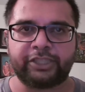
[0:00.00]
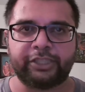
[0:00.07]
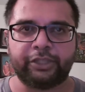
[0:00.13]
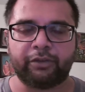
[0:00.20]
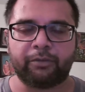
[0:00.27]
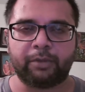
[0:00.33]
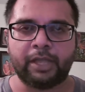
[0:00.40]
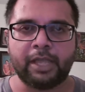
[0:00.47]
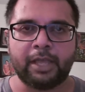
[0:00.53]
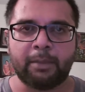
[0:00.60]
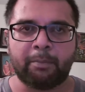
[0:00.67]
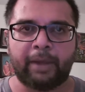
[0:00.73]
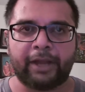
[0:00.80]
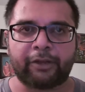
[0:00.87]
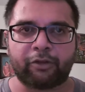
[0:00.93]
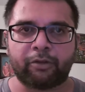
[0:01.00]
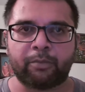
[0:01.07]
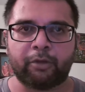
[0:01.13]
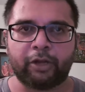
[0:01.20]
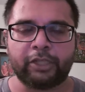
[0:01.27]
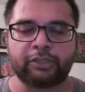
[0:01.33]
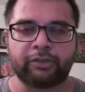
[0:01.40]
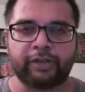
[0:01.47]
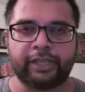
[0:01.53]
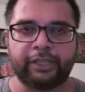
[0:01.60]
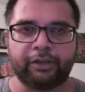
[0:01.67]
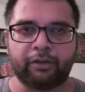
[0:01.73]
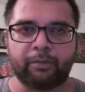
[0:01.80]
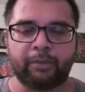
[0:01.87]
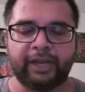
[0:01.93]
controlling, watching your
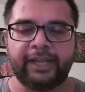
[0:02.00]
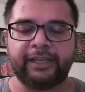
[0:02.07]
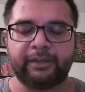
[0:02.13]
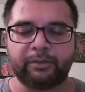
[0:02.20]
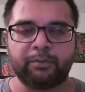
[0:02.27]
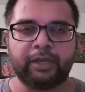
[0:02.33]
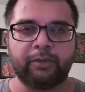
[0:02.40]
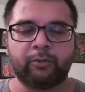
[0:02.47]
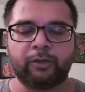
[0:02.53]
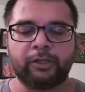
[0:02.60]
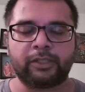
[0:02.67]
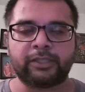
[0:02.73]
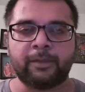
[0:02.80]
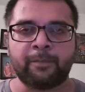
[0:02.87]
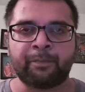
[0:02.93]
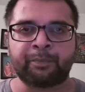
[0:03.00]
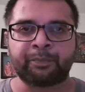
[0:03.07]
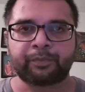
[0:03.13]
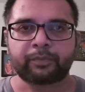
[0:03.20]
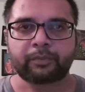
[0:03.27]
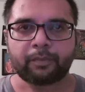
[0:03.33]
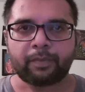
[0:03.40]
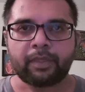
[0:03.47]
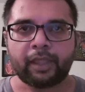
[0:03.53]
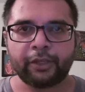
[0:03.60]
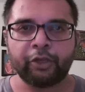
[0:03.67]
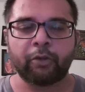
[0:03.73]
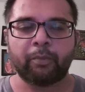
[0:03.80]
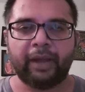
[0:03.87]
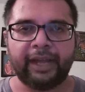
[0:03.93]
micro monitoring your mind, in my words,
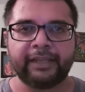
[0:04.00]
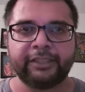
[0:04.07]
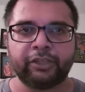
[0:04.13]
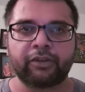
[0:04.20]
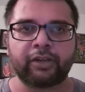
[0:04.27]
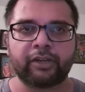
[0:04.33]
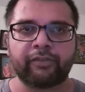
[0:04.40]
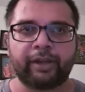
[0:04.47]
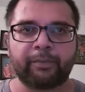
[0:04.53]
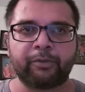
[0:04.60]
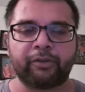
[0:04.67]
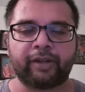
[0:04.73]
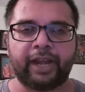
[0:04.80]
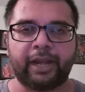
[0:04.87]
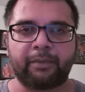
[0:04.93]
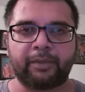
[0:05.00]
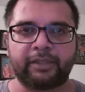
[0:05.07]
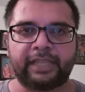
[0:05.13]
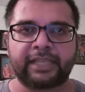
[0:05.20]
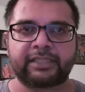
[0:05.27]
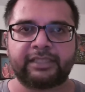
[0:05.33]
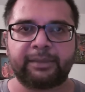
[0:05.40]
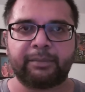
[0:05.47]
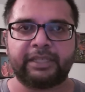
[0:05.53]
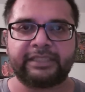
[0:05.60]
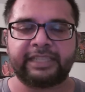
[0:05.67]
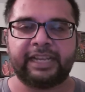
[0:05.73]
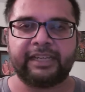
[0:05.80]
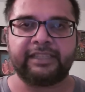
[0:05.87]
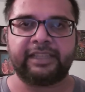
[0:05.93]
your mind, you're going to rape your
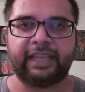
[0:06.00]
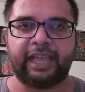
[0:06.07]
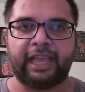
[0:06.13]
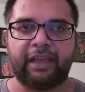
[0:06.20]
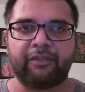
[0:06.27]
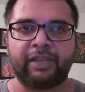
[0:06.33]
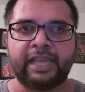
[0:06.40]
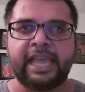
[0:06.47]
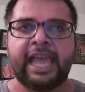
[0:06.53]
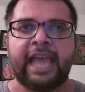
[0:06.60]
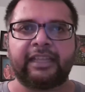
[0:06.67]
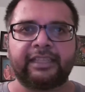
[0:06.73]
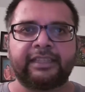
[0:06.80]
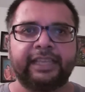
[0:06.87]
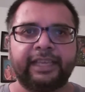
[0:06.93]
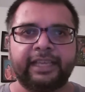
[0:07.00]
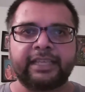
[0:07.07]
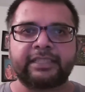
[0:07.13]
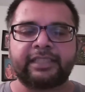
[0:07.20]
grandma. That's the mentality they have.